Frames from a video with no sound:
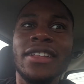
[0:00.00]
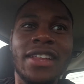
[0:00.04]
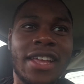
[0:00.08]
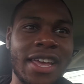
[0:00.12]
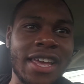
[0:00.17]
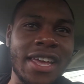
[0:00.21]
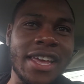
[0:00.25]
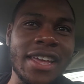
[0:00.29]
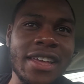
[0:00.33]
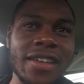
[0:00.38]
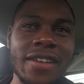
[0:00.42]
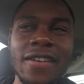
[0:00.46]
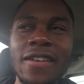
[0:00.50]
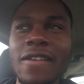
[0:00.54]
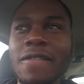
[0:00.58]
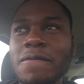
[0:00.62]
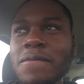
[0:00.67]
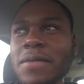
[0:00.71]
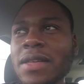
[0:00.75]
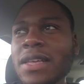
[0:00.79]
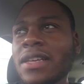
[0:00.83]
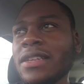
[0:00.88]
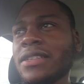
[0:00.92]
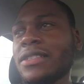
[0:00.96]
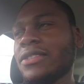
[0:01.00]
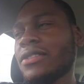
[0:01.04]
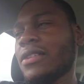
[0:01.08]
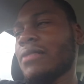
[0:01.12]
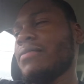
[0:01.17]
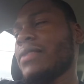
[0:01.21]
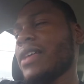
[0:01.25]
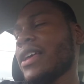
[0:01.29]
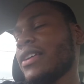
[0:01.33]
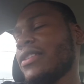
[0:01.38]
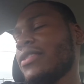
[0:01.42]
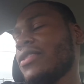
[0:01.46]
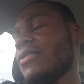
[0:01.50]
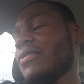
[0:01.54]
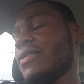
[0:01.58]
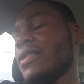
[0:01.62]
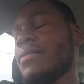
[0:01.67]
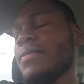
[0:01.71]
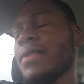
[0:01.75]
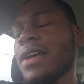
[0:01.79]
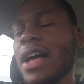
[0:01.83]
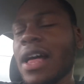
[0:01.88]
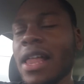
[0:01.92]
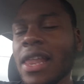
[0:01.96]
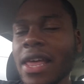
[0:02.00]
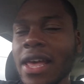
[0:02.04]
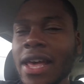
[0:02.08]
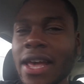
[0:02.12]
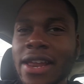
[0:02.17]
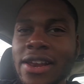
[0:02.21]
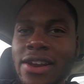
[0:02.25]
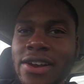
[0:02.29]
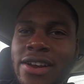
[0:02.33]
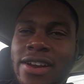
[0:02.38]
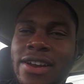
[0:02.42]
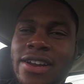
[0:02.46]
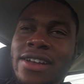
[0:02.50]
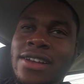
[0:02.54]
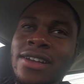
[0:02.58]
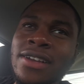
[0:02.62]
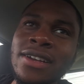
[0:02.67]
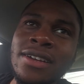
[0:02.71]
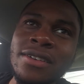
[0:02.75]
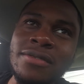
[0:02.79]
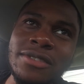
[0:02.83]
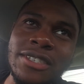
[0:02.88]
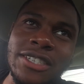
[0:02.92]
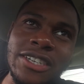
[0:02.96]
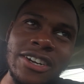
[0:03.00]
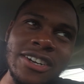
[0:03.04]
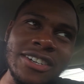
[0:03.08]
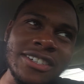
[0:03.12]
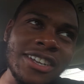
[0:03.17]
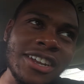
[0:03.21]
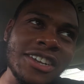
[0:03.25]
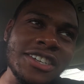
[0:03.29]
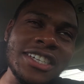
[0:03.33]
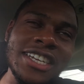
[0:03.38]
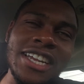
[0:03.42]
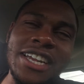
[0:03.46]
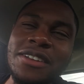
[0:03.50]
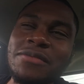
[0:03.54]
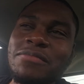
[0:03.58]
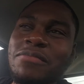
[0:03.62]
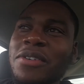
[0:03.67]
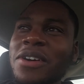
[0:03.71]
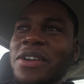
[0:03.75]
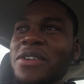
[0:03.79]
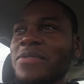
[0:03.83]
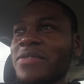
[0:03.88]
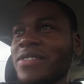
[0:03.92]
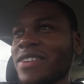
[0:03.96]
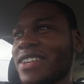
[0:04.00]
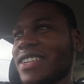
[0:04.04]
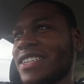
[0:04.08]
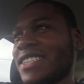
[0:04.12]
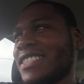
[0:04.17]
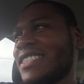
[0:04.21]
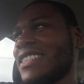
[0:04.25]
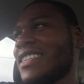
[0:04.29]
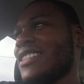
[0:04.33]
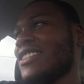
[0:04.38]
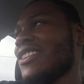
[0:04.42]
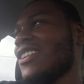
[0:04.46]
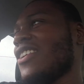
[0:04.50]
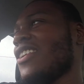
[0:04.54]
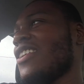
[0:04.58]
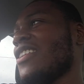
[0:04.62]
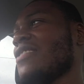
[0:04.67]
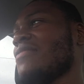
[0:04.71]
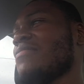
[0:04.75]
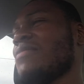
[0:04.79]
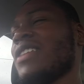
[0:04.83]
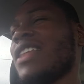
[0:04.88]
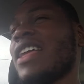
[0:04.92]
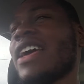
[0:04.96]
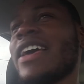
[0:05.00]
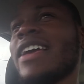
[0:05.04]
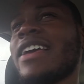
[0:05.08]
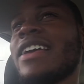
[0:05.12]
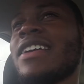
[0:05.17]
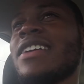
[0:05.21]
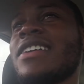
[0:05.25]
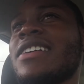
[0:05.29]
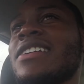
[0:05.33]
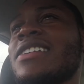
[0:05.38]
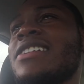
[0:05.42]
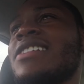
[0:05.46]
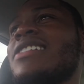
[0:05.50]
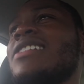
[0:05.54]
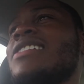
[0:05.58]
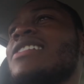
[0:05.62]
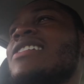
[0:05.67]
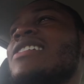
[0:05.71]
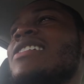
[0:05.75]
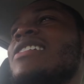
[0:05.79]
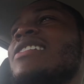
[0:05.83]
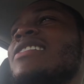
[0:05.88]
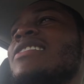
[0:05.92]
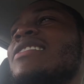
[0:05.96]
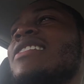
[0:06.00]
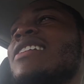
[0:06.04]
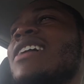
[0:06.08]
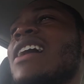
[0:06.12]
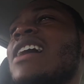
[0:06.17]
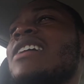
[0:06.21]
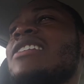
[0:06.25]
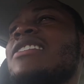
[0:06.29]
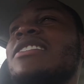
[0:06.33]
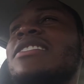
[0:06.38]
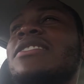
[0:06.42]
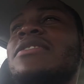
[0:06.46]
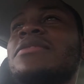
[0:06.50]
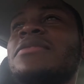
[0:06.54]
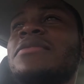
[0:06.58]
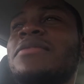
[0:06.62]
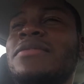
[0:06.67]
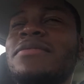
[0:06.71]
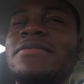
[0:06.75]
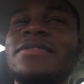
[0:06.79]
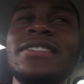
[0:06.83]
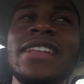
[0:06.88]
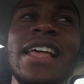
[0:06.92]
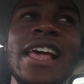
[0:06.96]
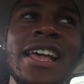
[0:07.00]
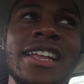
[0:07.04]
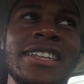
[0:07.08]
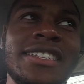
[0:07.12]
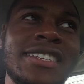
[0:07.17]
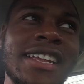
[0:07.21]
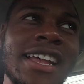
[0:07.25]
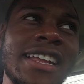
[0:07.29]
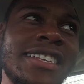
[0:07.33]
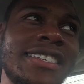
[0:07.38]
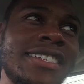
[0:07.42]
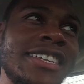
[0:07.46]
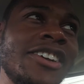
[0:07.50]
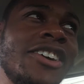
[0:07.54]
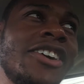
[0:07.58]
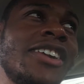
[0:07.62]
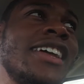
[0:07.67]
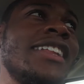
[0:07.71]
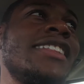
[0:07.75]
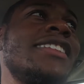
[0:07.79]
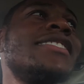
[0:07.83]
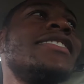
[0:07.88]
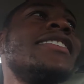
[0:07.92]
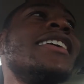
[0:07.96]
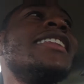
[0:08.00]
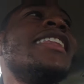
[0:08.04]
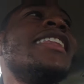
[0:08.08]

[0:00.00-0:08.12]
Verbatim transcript: there. You know I mean? So I'm like, you know what? Let me holler at her. Turns out she had a boyfriend and shit, dog. But like, I just had to say all that to say